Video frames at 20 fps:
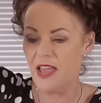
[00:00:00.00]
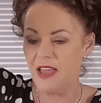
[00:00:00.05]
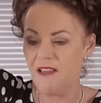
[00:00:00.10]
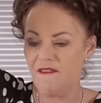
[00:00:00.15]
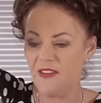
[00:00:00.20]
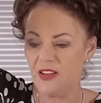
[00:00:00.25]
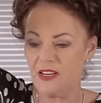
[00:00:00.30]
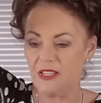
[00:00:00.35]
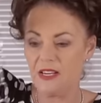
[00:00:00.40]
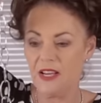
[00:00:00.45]
have
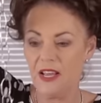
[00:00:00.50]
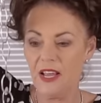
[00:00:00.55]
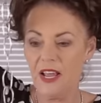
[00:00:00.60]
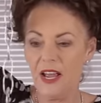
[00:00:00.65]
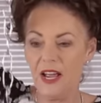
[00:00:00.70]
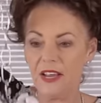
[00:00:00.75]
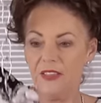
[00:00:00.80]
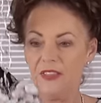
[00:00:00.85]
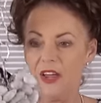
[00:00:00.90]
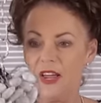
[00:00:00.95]
it.
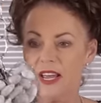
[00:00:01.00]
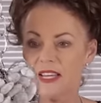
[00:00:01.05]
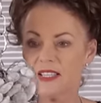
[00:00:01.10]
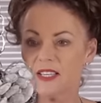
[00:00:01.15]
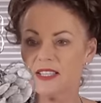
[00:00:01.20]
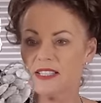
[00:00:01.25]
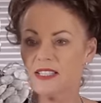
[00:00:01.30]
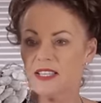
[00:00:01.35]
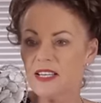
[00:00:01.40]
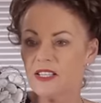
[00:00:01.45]
And as
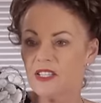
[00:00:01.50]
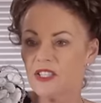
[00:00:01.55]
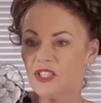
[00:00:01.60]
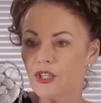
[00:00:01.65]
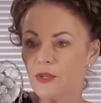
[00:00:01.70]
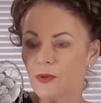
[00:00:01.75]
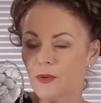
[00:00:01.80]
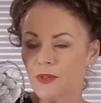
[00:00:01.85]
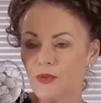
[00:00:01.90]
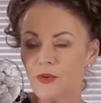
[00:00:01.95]
I said,
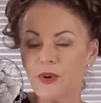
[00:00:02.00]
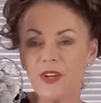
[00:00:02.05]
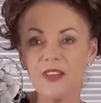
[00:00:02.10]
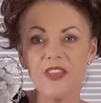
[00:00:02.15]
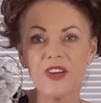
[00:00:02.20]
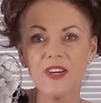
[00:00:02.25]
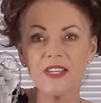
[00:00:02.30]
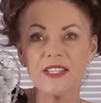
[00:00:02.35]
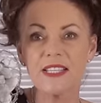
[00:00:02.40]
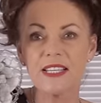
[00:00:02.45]
two or three of
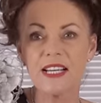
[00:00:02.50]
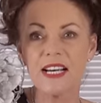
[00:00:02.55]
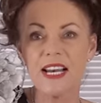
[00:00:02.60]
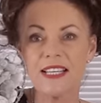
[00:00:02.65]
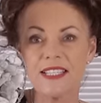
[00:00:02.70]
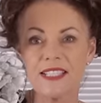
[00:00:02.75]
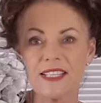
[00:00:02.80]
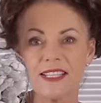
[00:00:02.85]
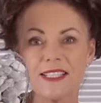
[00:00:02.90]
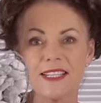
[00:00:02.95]
those
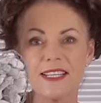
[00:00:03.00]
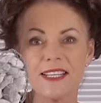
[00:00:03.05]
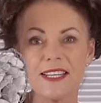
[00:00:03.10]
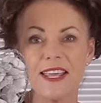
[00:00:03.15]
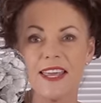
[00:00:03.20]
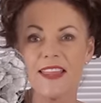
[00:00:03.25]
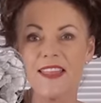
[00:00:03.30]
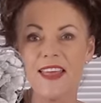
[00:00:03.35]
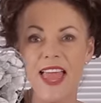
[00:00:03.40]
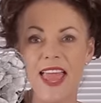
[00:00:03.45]
clustered
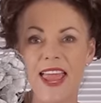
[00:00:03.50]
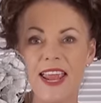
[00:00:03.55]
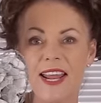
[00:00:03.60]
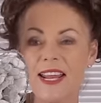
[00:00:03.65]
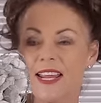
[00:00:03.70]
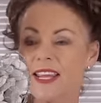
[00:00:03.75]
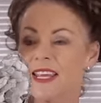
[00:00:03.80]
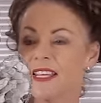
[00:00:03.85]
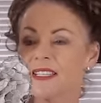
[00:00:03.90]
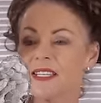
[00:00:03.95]
together,
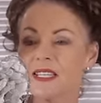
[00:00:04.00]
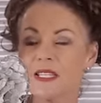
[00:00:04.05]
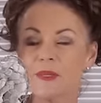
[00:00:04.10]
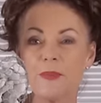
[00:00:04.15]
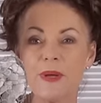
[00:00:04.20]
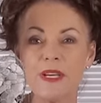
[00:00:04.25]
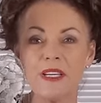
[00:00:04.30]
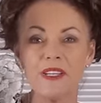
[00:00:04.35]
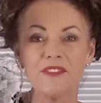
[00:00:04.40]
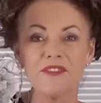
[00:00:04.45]
hanging and
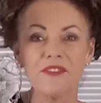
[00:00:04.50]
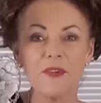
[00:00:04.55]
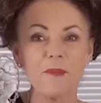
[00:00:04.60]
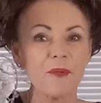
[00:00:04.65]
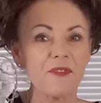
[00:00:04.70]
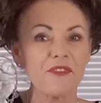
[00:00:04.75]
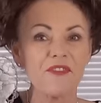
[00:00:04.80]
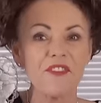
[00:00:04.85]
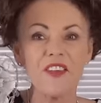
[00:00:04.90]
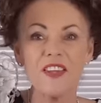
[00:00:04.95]
suspended from a
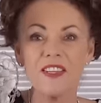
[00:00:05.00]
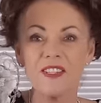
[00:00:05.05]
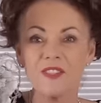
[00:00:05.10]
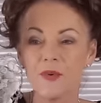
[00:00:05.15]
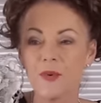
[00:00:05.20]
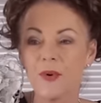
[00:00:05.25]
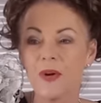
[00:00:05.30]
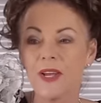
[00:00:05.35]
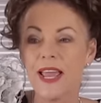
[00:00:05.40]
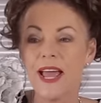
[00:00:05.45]
fence
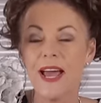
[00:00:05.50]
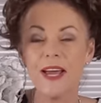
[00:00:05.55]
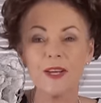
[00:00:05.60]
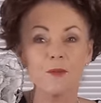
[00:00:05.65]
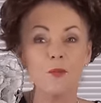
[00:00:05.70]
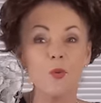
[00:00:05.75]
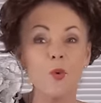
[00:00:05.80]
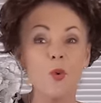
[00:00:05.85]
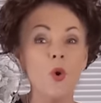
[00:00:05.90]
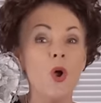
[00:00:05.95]
or a
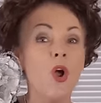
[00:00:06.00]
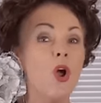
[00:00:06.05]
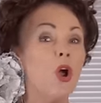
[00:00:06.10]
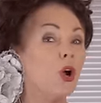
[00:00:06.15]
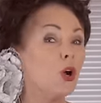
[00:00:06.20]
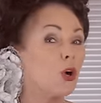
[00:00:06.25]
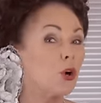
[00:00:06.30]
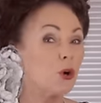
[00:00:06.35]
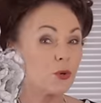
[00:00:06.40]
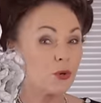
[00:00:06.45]
garden wall,
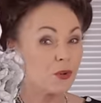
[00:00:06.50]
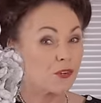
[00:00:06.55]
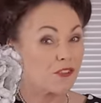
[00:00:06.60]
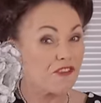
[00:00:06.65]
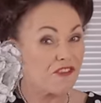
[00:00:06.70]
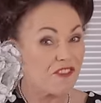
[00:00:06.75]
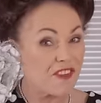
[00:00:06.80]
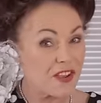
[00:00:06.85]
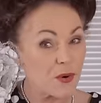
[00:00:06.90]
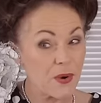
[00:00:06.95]
could look
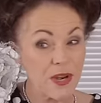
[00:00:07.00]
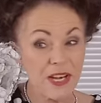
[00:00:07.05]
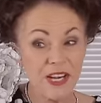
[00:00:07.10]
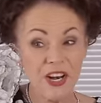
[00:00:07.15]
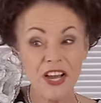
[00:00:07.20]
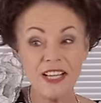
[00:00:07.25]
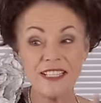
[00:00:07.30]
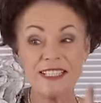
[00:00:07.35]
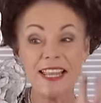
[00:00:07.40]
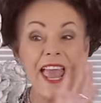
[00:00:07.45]
very
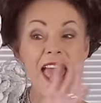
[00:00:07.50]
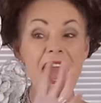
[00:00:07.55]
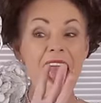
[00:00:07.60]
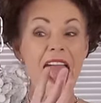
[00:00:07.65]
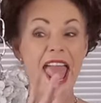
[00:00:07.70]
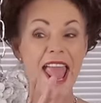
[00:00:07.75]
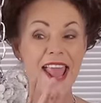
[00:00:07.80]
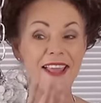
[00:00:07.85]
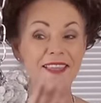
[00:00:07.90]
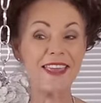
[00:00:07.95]
nice.
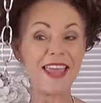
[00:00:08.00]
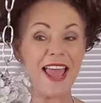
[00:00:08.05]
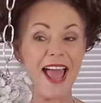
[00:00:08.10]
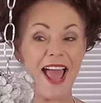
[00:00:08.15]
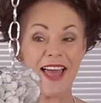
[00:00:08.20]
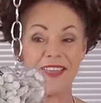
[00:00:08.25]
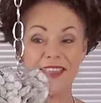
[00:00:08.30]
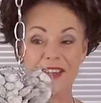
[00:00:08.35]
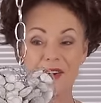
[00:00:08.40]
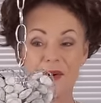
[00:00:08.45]
And the
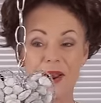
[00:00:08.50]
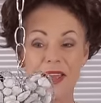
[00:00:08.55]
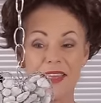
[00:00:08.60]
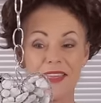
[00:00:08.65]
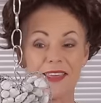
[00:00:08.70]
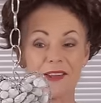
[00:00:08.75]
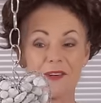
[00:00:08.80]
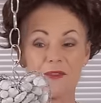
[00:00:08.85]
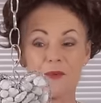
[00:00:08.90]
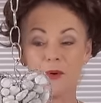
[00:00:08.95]
other great
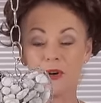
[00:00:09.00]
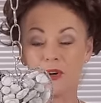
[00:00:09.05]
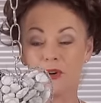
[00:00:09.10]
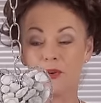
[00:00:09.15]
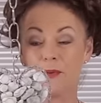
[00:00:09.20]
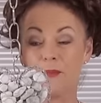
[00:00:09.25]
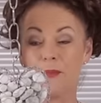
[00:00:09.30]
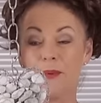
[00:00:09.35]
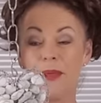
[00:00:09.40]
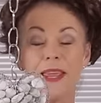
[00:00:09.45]
thing
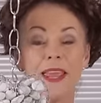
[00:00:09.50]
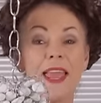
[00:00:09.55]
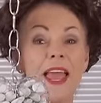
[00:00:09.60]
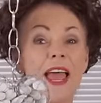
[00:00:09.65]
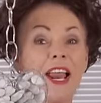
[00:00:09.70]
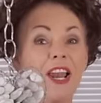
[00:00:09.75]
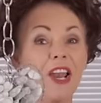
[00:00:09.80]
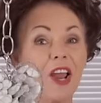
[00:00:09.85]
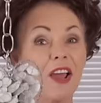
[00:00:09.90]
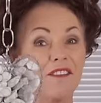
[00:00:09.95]
could be
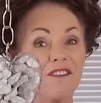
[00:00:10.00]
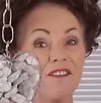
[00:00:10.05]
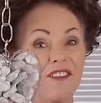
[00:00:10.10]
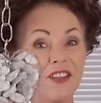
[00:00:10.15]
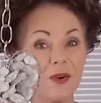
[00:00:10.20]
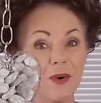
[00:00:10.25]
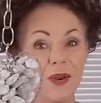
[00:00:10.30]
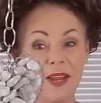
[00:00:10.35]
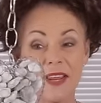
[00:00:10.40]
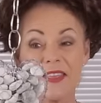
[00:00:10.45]
like
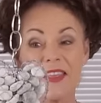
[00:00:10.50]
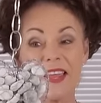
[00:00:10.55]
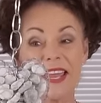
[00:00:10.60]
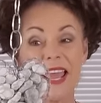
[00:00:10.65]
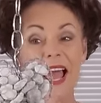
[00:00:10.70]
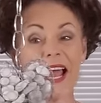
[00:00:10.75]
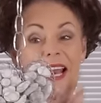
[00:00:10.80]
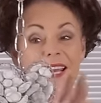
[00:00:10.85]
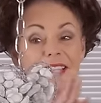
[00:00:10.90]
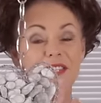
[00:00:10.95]
varying the
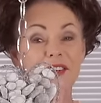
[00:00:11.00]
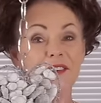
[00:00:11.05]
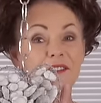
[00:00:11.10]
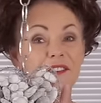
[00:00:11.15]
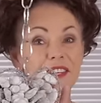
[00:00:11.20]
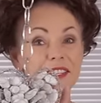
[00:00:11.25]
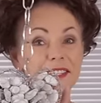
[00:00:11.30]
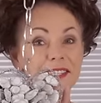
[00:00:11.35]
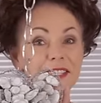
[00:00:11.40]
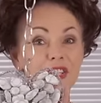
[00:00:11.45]
colours of
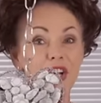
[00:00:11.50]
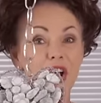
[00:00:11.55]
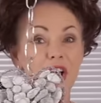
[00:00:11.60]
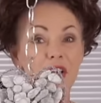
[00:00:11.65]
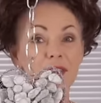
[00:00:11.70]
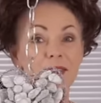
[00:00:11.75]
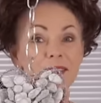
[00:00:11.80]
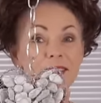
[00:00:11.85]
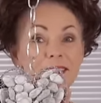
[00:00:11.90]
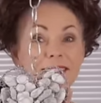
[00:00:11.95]
your
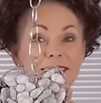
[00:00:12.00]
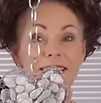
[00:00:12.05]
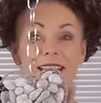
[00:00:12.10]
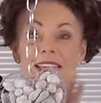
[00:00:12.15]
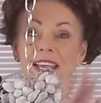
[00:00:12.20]
stones.